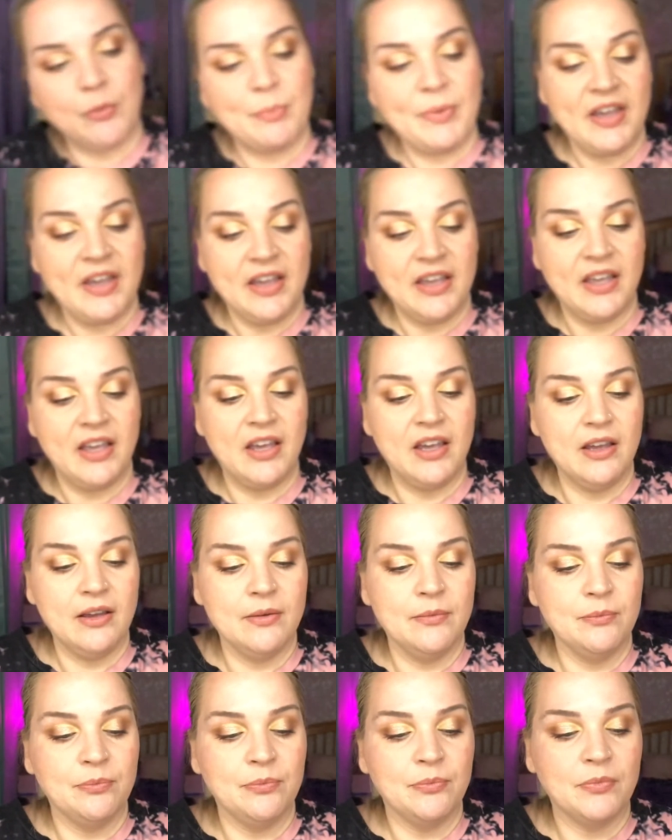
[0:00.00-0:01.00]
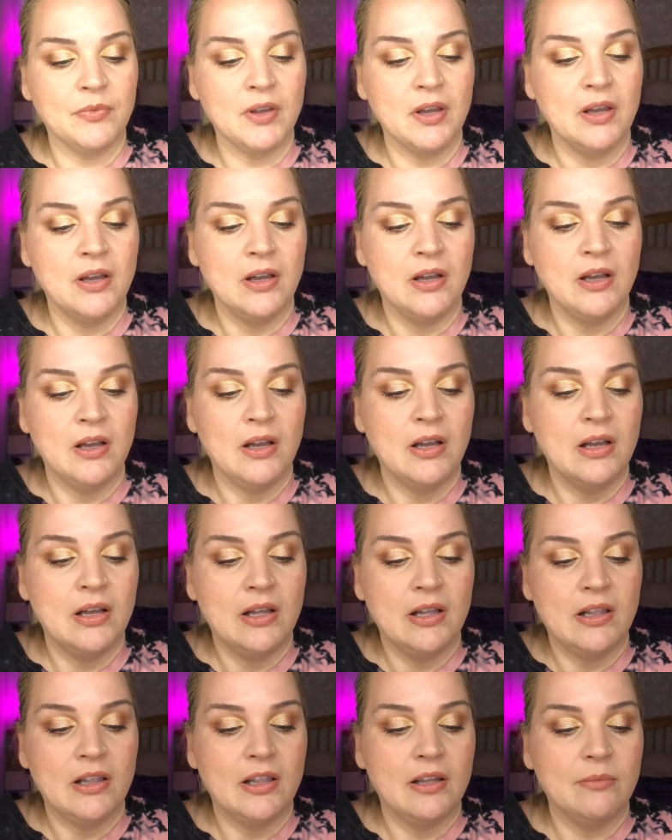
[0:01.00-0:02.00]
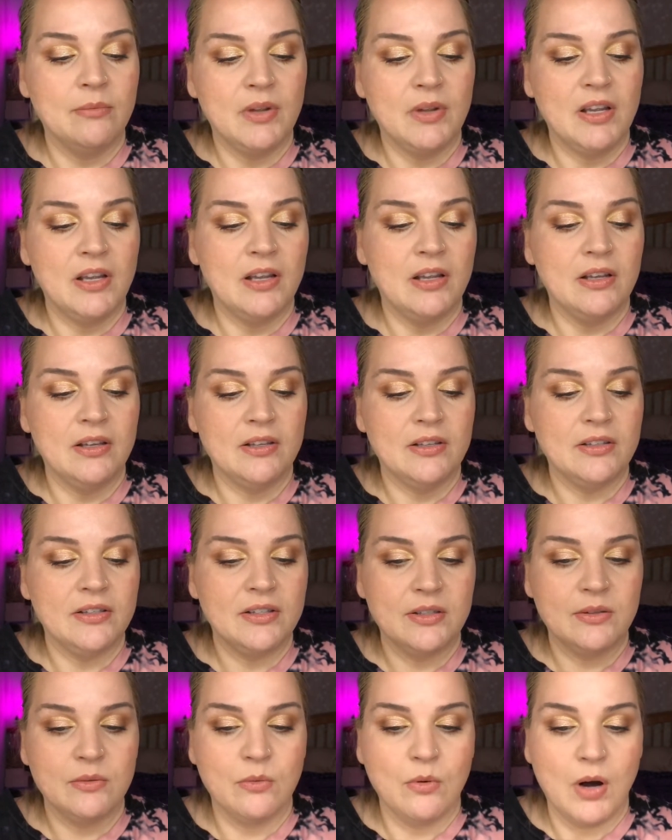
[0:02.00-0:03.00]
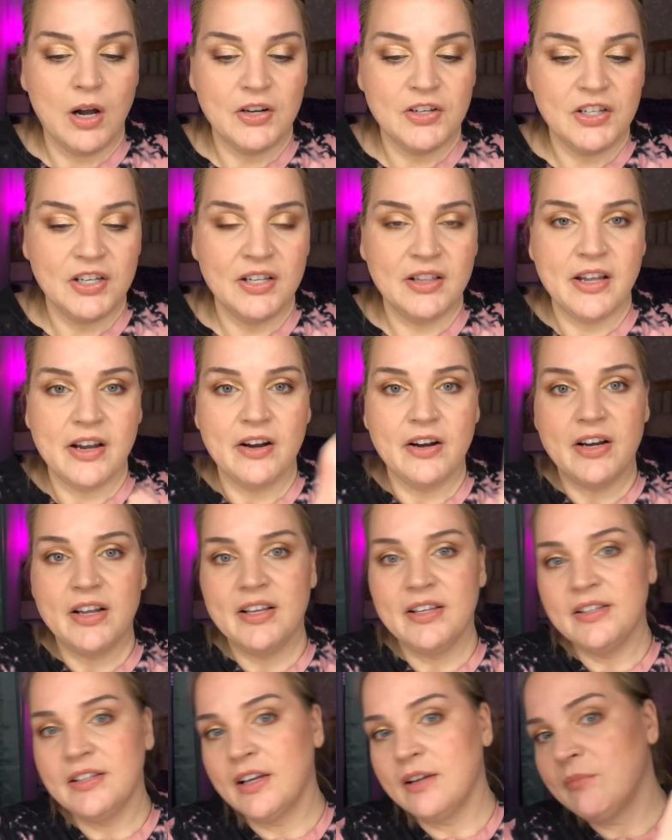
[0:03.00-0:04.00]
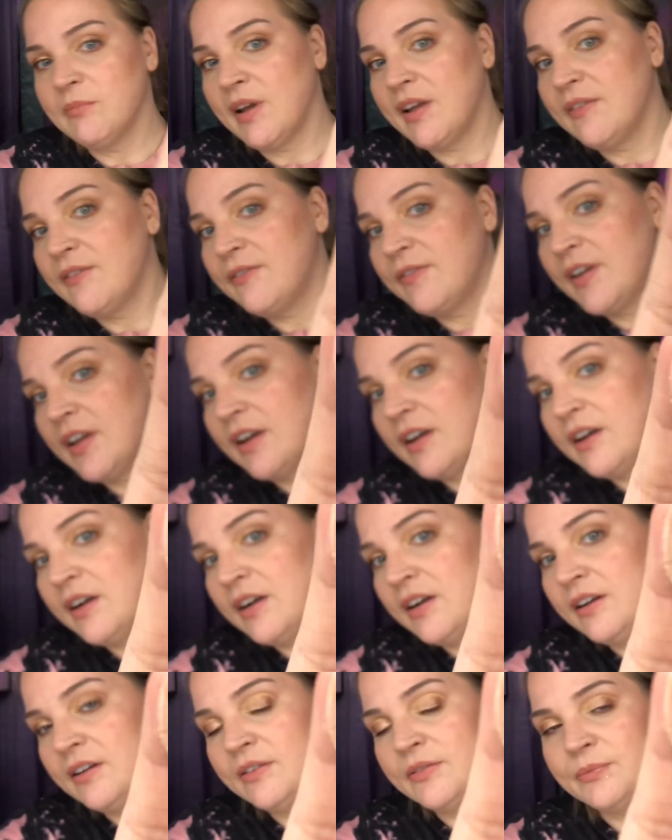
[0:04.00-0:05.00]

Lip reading: pinky. Let me swatch it. There it is on my finger.